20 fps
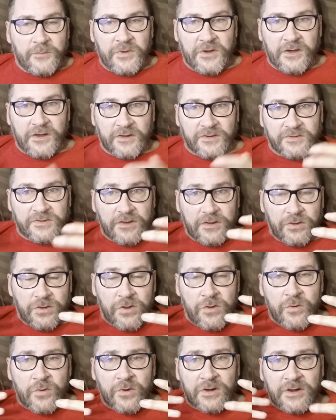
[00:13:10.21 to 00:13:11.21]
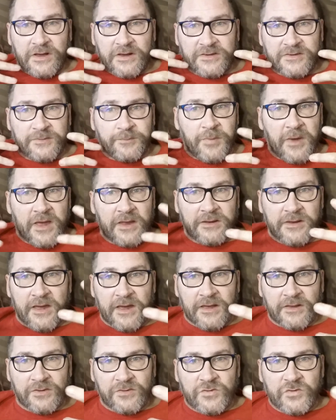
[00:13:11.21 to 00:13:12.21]
because you could expand
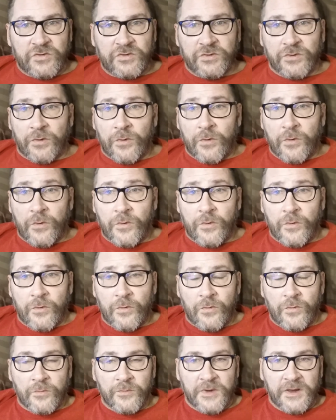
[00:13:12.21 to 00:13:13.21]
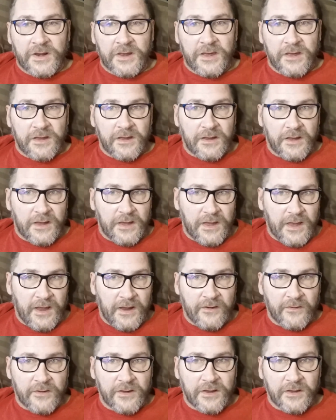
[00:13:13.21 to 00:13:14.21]
that in so many
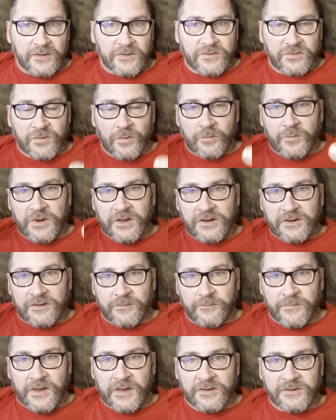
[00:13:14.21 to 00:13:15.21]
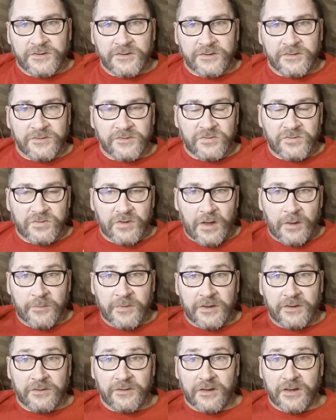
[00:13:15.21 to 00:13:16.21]
areas, so many dimensions. I
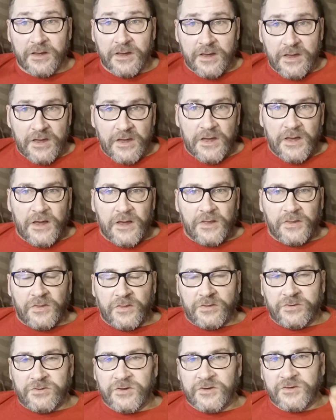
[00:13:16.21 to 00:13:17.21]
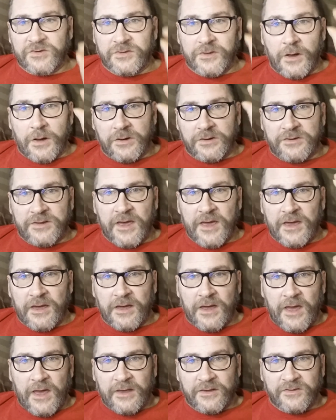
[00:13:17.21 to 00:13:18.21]
mean, just
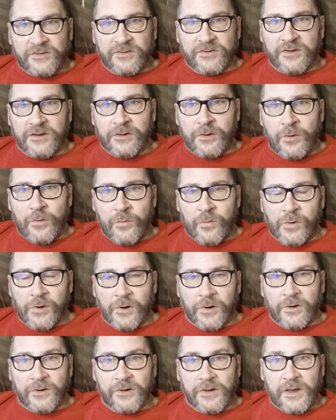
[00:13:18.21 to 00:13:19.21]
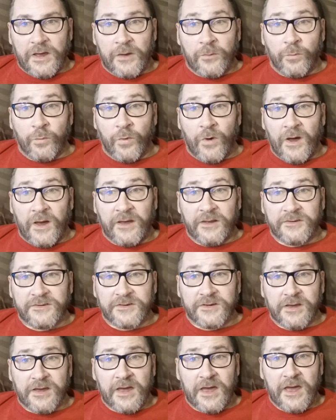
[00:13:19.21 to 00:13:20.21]
take a single word and
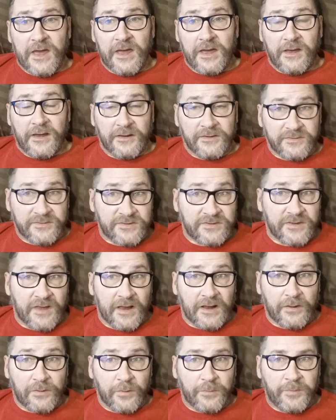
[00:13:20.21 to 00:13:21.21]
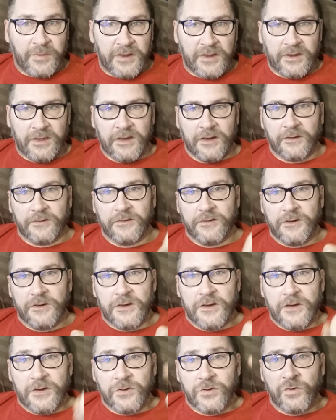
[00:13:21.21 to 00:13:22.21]
write a encyclopedia
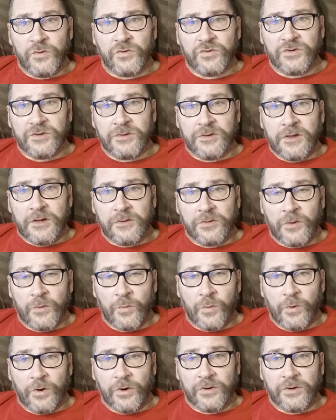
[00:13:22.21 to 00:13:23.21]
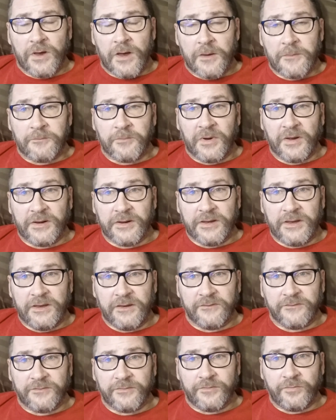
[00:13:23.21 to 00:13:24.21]
using the word
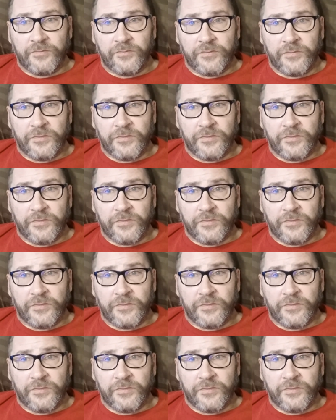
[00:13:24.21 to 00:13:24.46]
believe.